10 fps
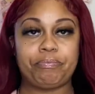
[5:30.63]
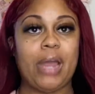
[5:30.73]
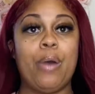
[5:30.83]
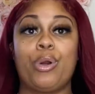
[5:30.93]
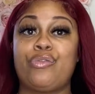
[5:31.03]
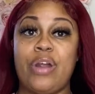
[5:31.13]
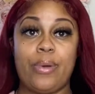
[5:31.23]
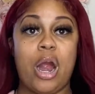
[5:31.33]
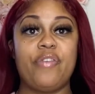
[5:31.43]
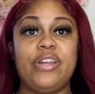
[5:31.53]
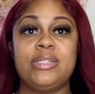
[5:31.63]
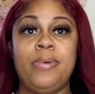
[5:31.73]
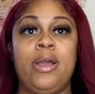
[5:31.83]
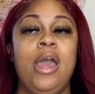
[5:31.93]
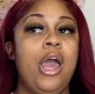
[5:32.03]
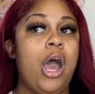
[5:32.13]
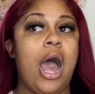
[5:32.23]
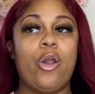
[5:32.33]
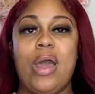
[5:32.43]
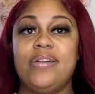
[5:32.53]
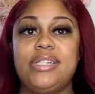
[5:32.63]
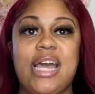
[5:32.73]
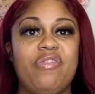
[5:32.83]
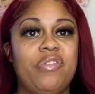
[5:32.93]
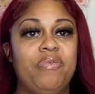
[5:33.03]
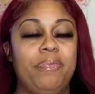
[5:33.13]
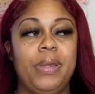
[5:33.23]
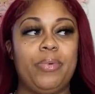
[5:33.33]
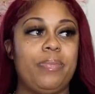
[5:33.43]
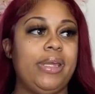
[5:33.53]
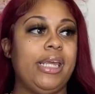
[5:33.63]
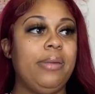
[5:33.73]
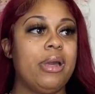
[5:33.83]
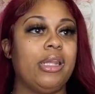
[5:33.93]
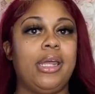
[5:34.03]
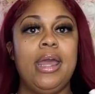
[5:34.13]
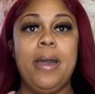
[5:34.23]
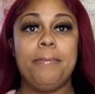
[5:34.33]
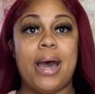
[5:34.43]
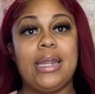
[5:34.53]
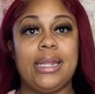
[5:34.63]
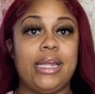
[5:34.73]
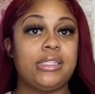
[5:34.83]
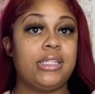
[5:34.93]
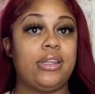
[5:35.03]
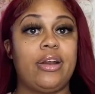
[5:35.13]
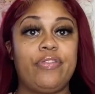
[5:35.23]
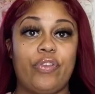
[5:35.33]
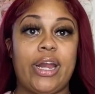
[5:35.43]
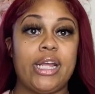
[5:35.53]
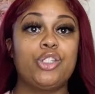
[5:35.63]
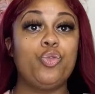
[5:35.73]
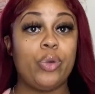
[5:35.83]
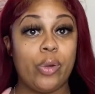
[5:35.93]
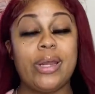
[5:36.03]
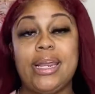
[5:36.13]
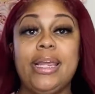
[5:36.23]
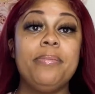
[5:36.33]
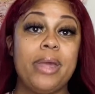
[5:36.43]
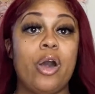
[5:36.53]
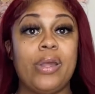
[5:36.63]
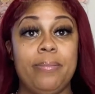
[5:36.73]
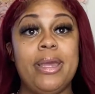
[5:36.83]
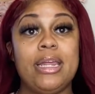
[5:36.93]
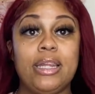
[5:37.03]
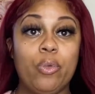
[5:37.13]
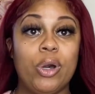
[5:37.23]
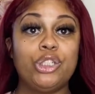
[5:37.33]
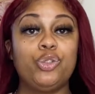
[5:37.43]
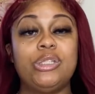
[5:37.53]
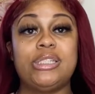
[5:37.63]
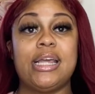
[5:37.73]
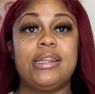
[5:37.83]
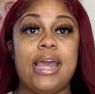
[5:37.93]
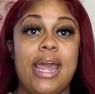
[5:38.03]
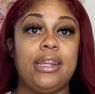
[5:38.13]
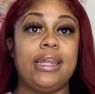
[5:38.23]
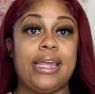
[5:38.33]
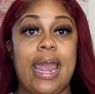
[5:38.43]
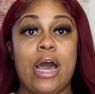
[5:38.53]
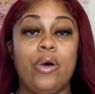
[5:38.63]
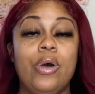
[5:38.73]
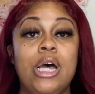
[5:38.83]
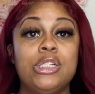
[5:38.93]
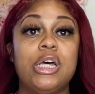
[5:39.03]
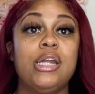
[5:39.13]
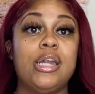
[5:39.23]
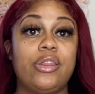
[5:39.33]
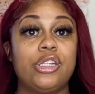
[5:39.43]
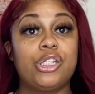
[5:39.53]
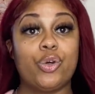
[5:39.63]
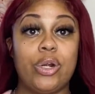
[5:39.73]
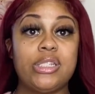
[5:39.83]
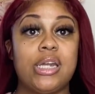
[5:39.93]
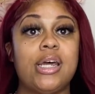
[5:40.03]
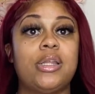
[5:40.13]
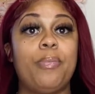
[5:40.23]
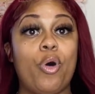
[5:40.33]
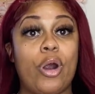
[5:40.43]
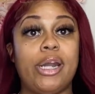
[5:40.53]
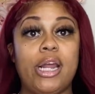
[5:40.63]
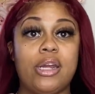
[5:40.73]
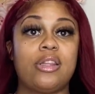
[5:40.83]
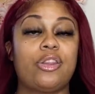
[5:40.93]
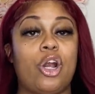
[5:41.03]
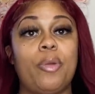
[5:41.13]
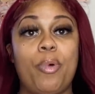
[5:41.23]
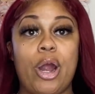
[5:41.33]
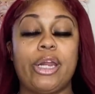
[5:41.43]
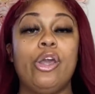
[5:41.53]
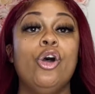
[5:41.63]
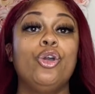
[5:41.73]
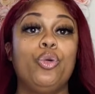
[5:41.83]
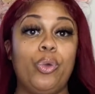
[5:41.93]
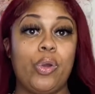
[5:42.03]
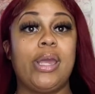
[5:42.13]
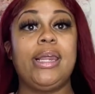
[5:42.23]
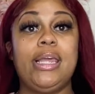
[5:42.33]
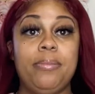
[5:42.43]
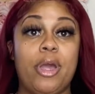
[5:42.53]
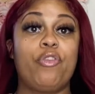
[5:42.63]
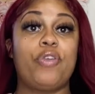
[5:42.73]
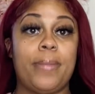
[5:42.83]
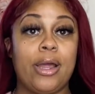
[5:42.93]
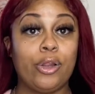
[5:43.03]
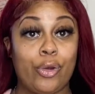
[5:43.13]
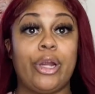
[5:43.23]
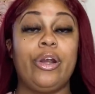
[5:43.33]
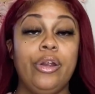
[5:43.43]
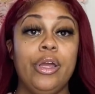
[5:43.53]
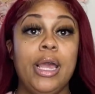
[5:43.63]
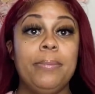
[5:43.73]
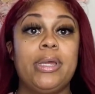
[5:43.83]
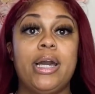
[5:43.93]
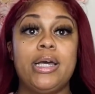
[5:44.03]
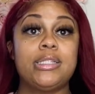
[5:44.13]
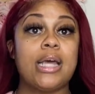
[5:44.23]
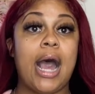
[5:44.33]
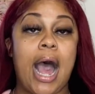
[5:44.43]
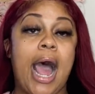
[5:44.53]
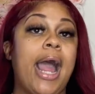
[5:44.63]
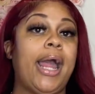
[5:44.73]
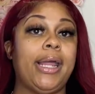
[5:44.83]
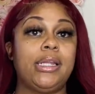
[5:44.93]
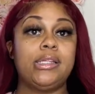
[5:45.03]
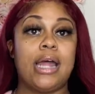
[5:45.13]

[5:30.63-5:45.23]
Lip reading: I work very hard for this book. I don't have time for people to be emailing my link to their friends. You will get an email immediately once you send that link out to another source, another party, another third party. You will get an email from my lawyer, because I